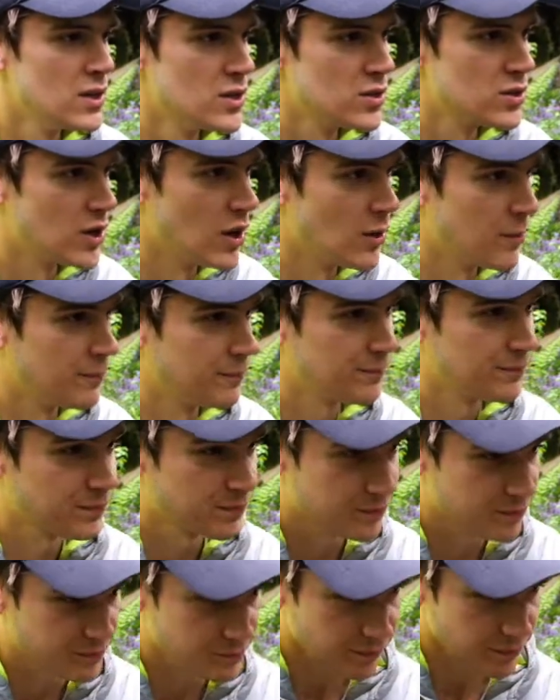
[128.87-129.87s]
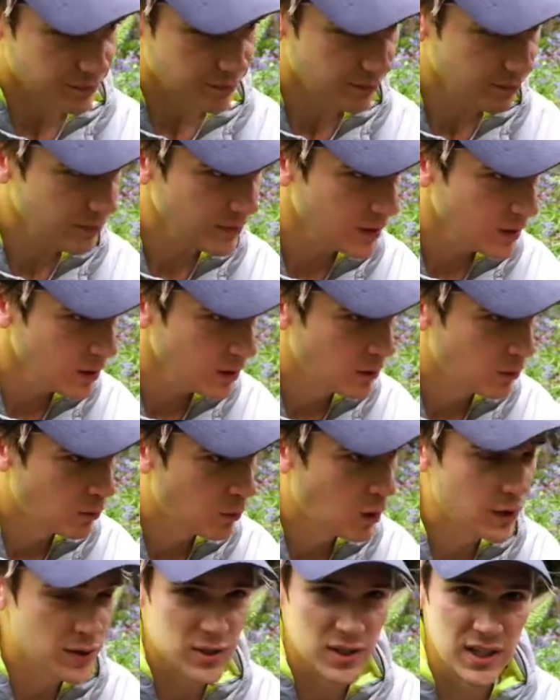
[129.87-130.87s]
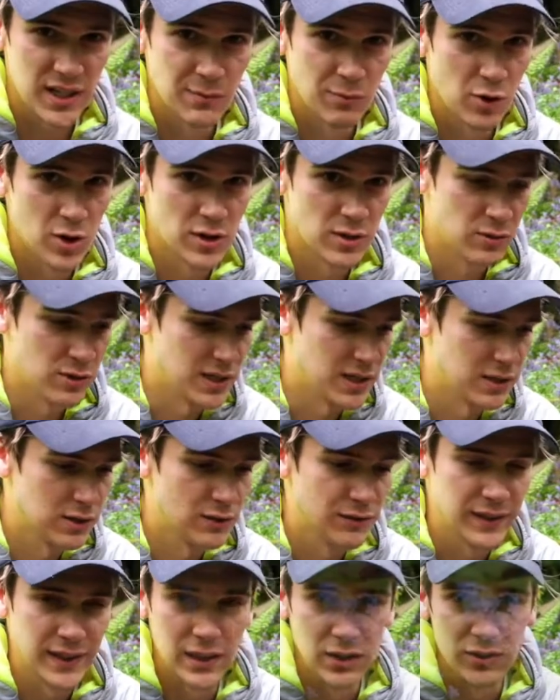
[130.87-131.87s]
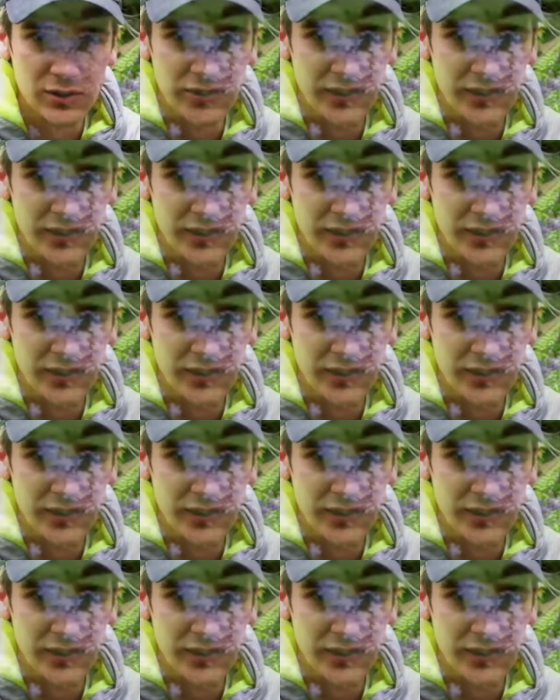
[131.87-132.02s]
So what the scene was is these lovely little